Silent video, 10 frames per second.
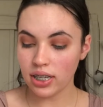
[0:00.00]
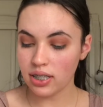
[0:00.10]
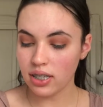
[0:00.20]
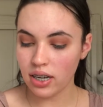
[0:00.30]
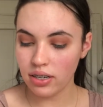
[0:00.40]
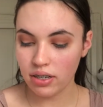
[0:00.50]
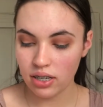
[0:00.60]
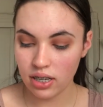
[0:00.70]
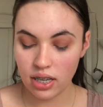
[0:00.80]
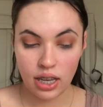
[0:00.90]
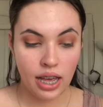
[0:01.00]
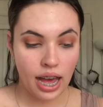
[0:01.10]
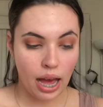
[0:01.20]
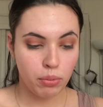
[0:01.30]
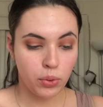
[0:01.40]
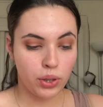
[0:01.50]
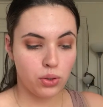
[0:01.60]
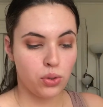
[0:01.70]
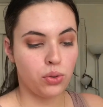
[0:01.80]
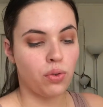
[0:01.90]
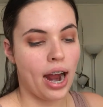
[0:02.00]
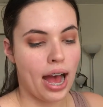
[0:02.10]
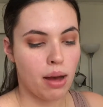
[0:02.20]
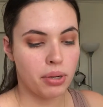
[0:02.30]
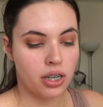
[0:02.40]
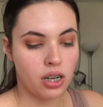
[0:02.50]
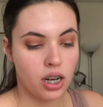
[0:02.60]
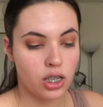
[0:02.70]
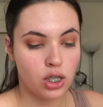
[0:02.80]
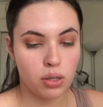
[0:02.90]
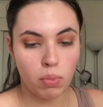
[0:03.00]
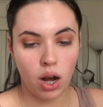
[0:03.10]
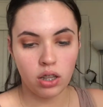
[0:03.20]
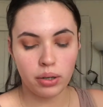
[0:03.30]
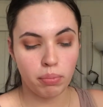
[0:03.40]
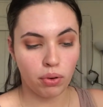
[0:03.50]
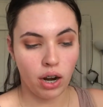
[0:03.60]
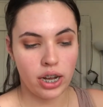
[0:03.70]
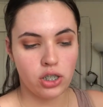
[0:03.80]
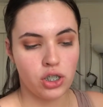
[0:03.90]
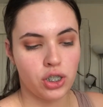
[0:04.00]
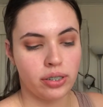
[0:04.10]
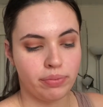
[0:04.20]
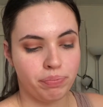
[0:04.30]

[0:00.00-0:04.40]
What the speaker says: that's done, I'm going to grab a smaller brush.